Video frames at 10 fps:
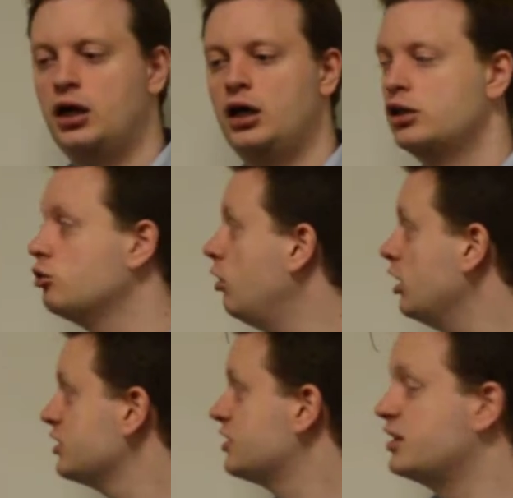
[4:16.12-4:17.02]
The
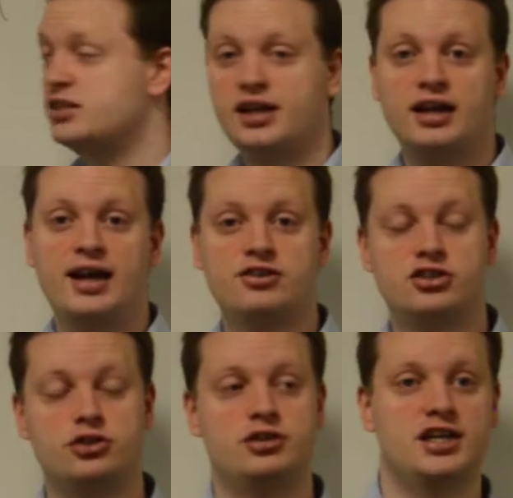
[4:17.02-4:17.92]
Wald statistic allows us
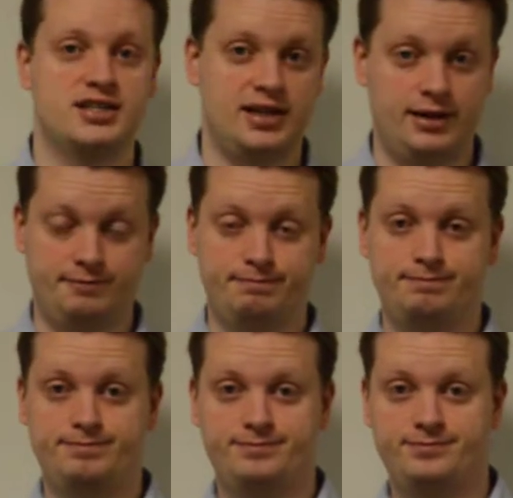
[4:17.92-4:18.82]
to test that.
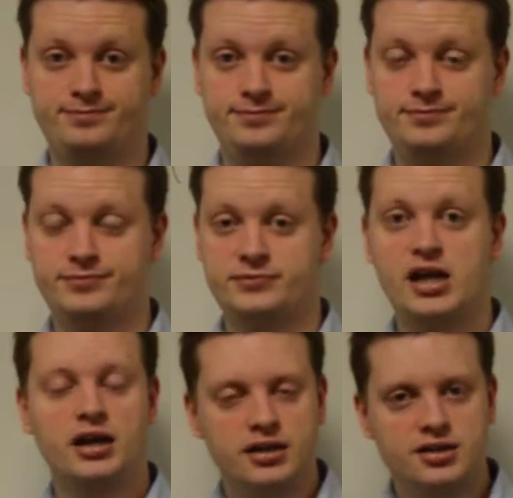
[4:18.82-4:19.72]

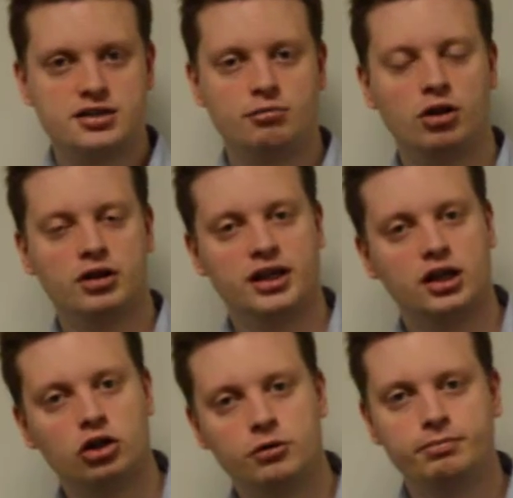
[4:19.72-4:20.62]
Similarly, it
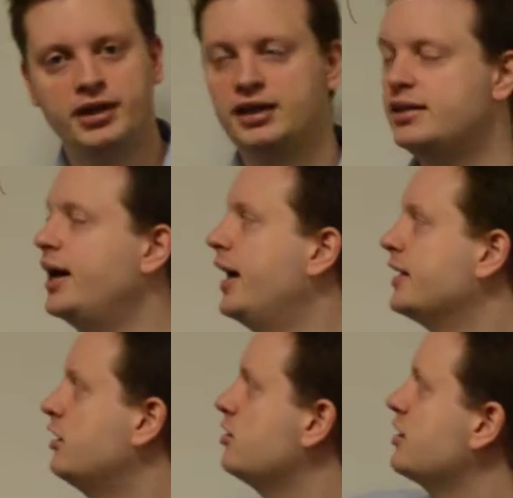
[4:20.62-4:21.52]
could be that
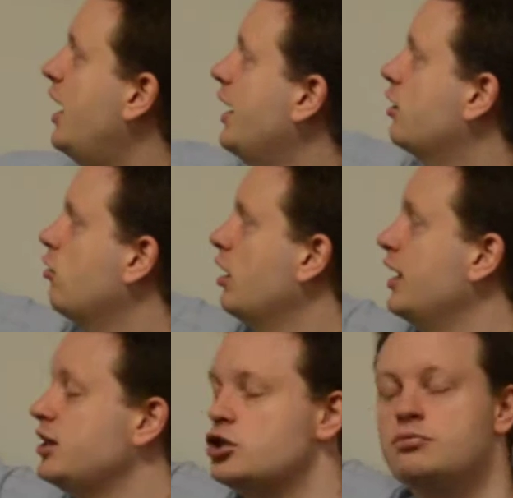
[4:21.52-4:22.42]
there is a high
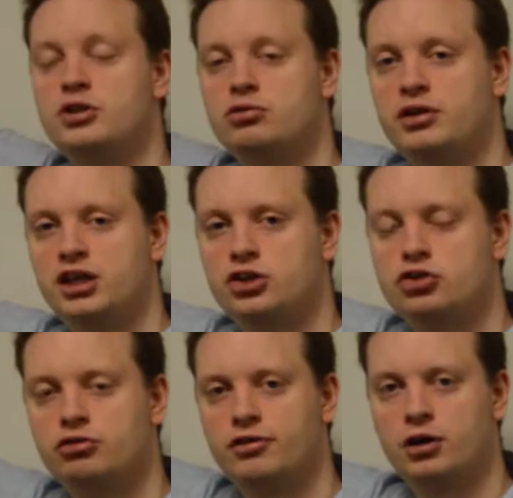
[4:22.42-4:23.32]
correlation between the
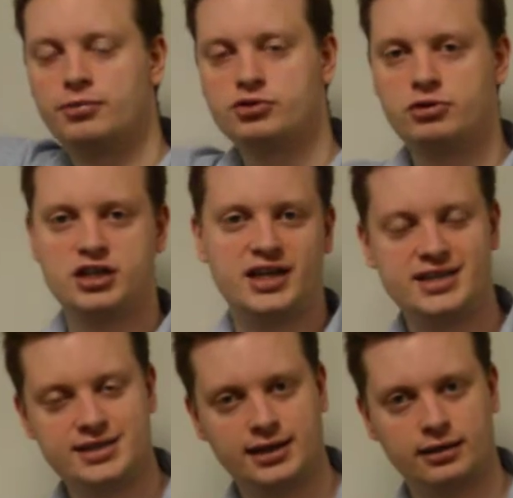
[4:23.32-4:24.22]
two variables we're
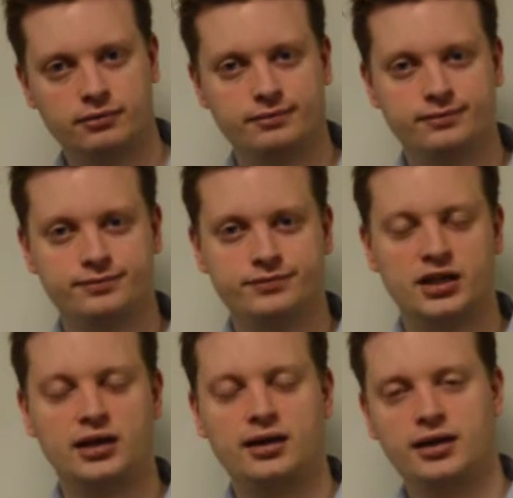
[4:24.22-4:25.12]
testing.
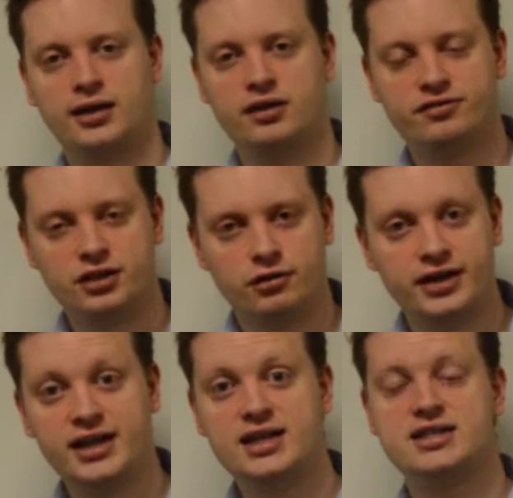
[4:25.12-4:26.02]
If there
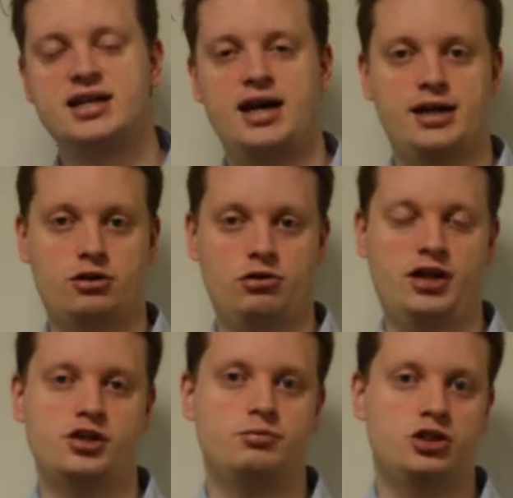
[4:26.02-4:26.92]
is a high
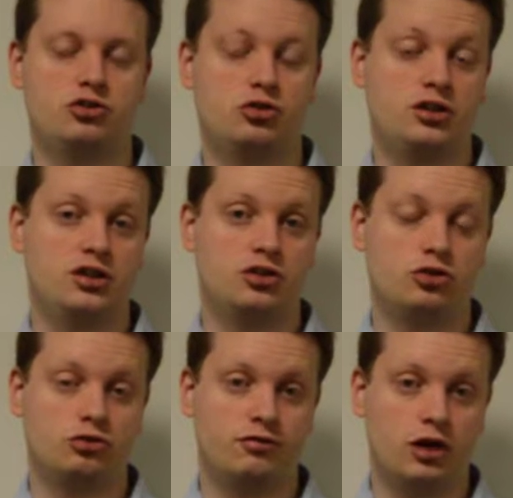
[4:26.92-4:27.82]
correlation between the
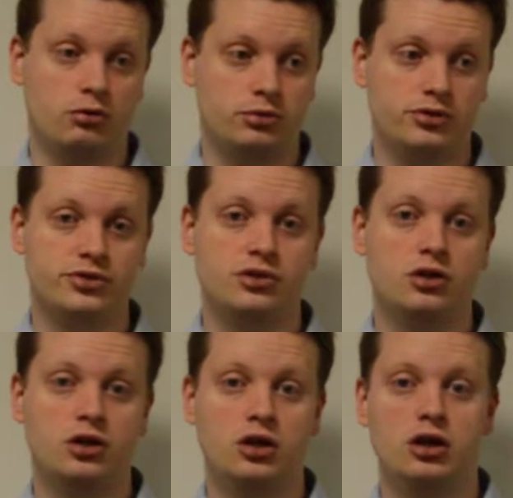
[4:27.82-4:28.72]
two variables,
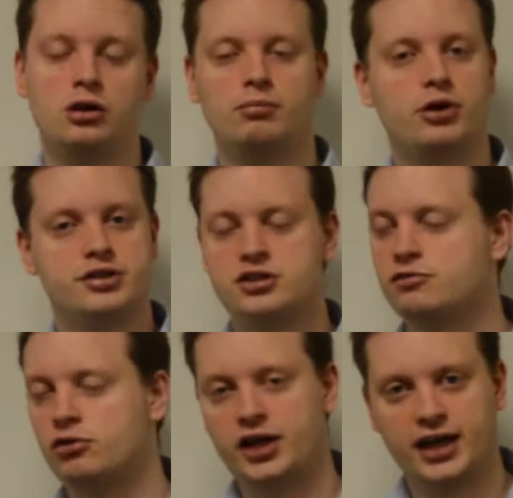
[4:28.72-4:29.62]
positive
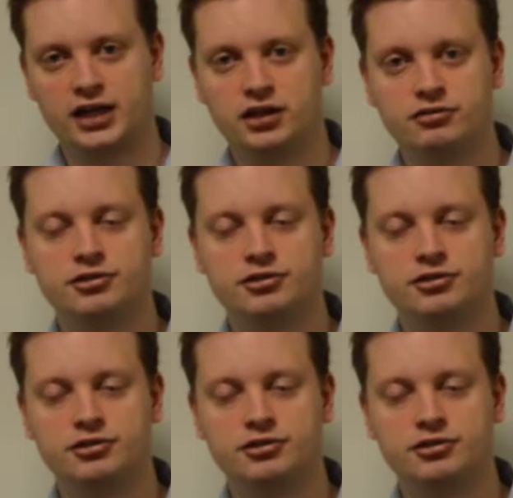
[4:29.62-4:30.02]
or negative,